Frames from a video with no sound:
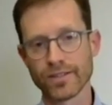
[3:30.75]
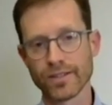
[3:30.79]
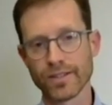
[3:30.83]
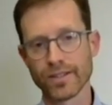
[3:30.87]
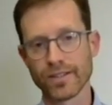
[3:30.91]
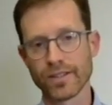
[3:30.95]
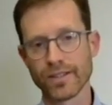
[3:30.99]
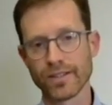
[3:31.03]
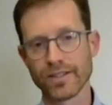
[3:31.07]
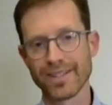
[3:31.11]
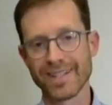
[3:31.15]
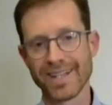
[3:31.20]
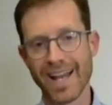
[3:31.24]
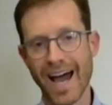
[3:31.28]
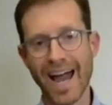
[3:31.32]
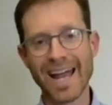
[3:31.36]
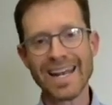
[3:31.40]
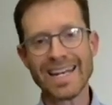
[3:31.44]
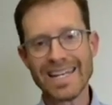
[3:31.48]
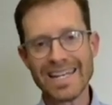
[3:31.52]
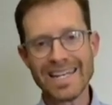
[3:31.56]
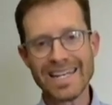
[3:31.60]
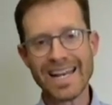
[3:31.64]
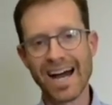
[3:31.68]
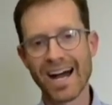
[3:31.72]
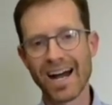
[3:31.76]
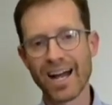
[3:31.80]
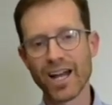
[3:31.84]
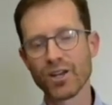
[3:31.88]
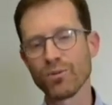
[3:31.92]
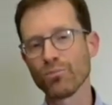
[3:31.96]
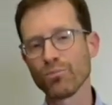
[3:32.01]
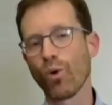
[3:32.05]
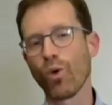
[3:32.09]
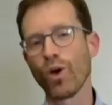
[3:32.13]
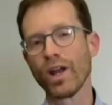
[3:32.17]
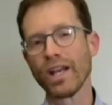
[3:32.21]

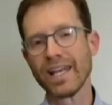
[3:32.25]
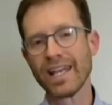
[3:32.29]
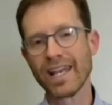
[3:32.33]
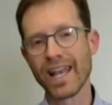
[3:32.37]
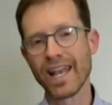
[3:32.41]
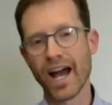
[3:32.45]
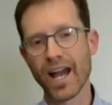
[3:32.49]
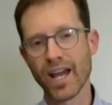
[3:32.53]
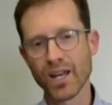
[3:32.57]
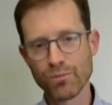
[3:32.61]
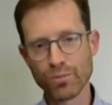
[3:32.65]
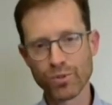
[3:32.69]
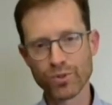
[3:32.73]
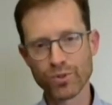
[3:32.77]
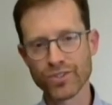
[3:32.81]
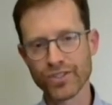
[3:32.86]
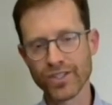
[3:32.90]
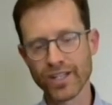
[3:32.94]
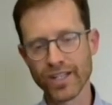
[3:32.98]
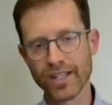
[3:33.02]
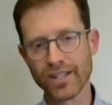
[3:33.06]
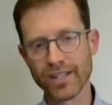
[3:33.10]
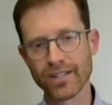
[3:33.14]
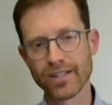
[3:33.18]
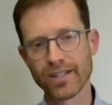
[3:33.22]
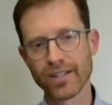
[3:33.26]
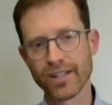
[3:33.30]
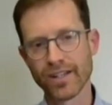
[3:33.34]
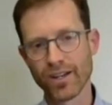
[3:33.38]
99.9%